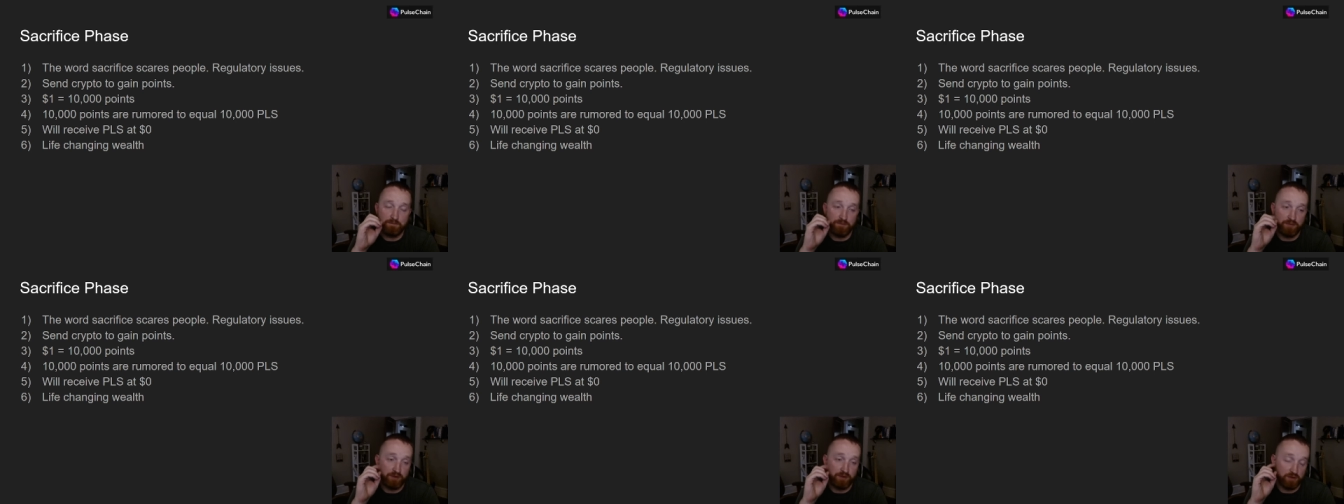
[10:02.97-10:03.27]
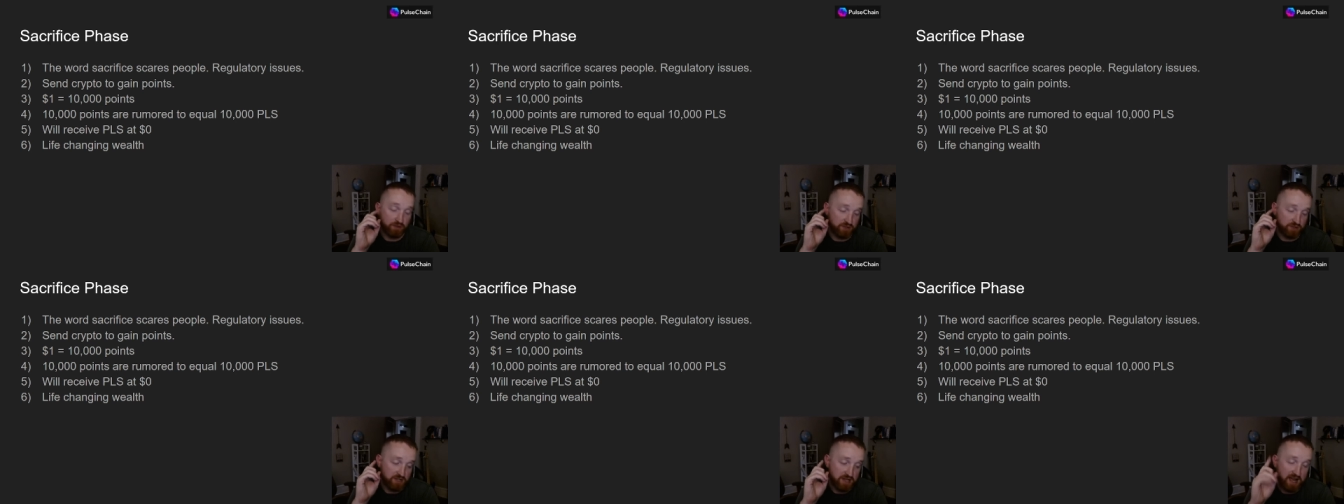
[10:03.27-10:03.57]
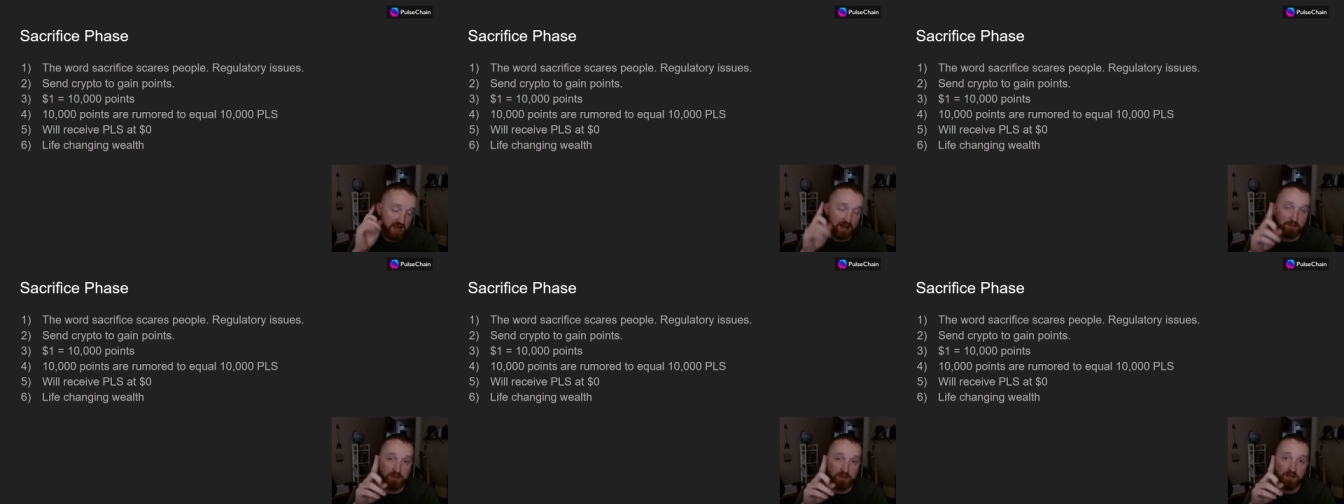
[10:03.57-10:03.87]
there's
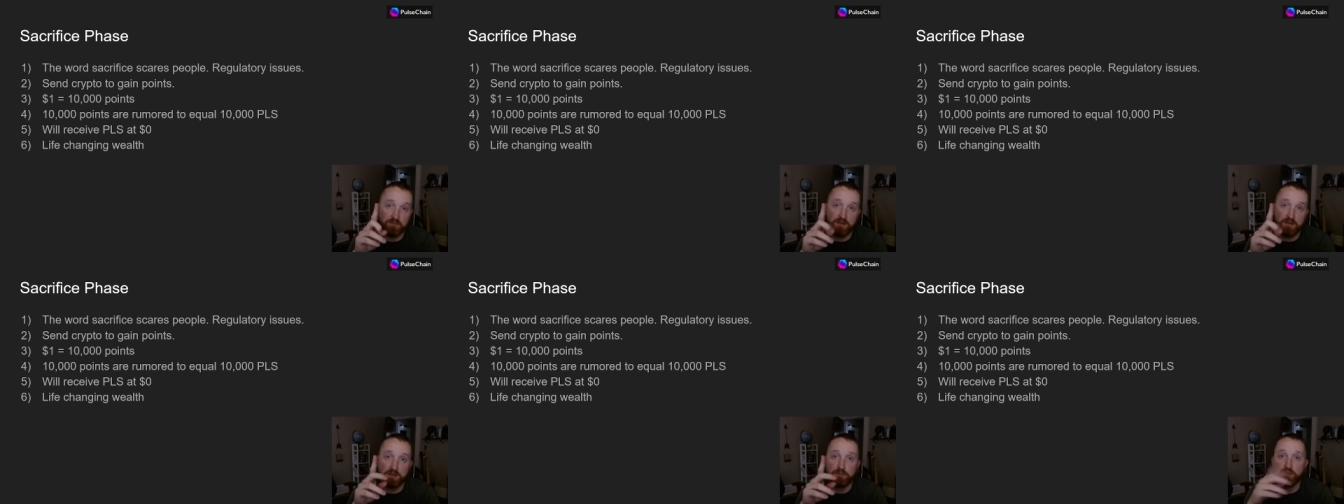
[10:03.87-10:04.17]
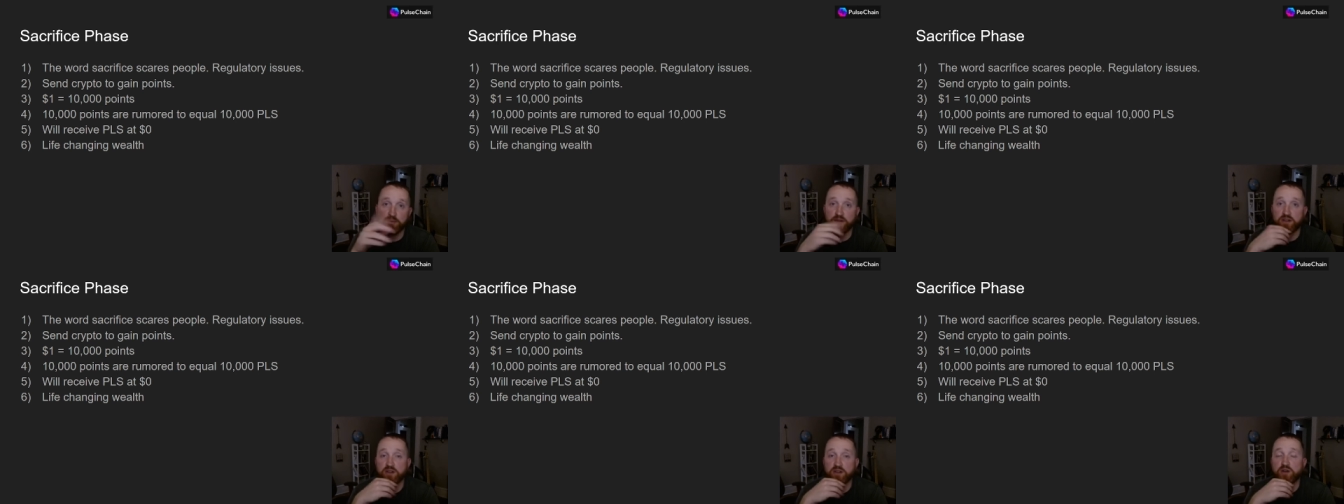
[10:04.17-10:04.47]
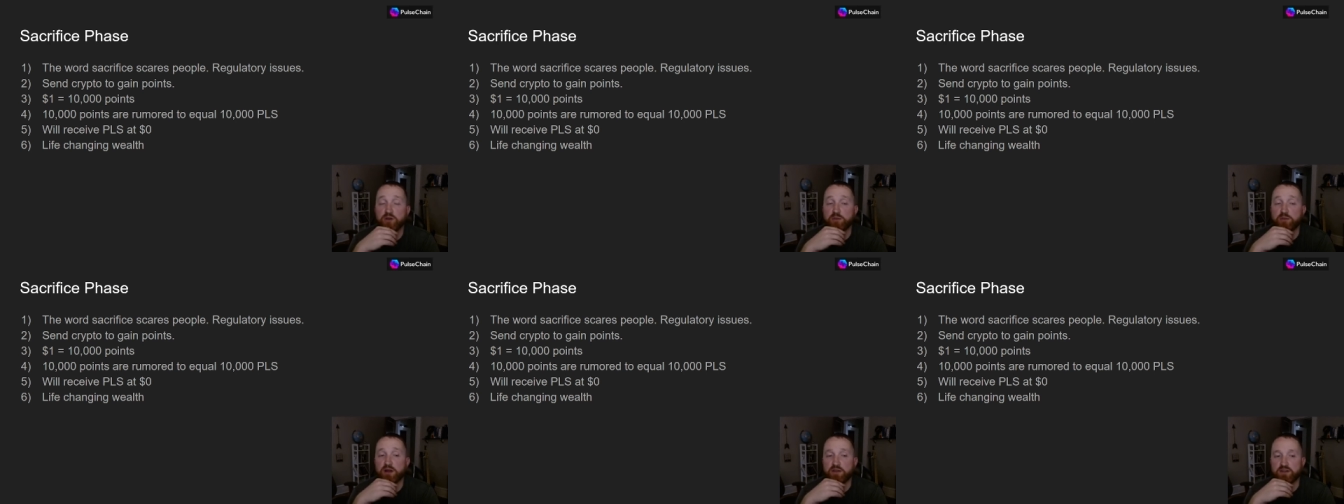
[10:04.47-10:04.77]
not many people that know
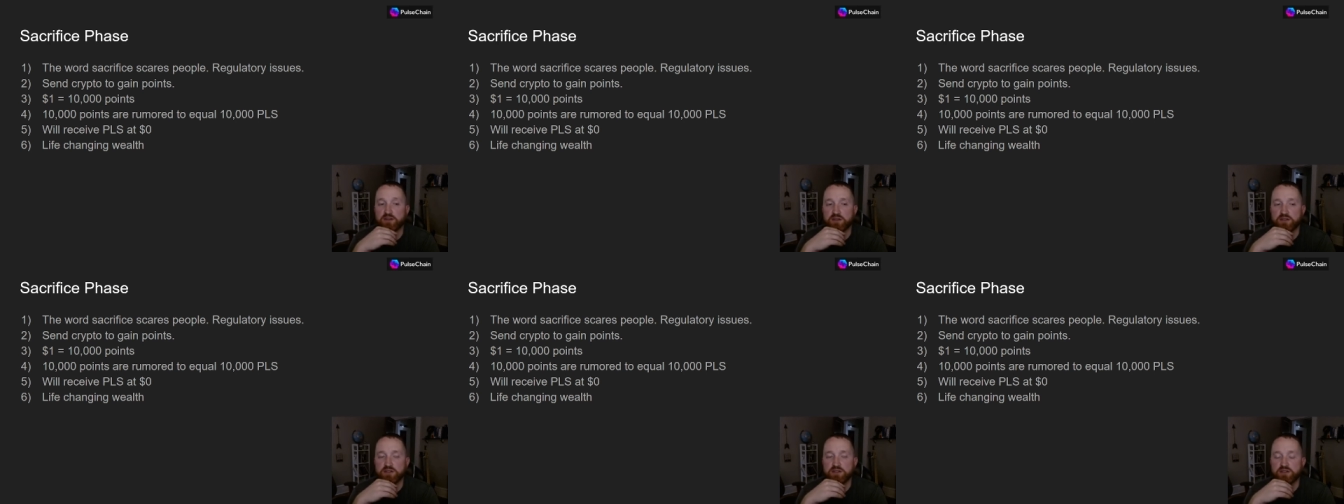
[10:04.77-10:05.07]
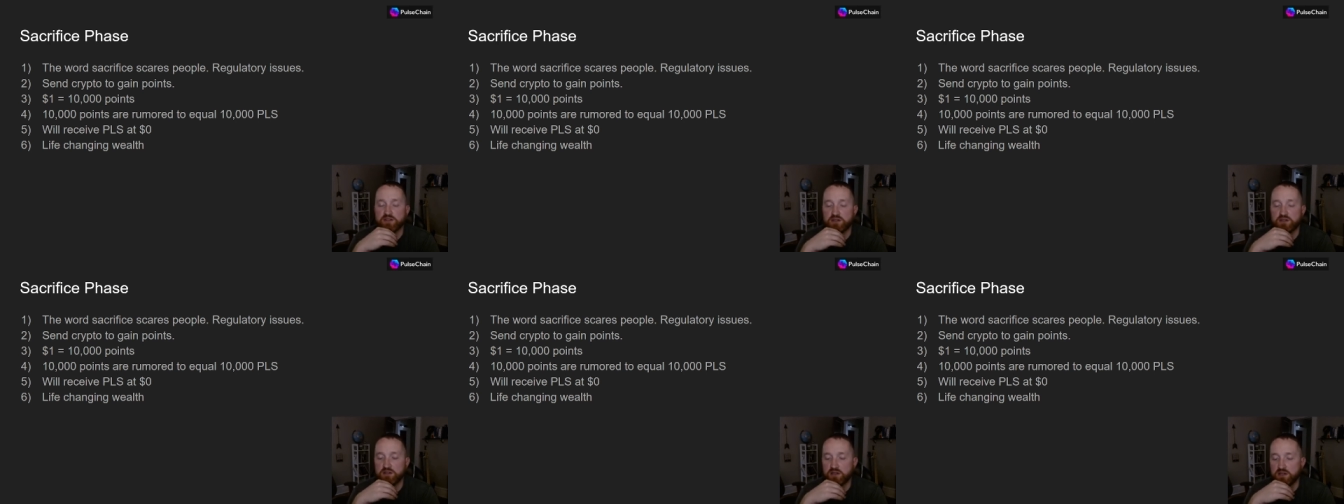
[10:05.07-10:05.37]
about this.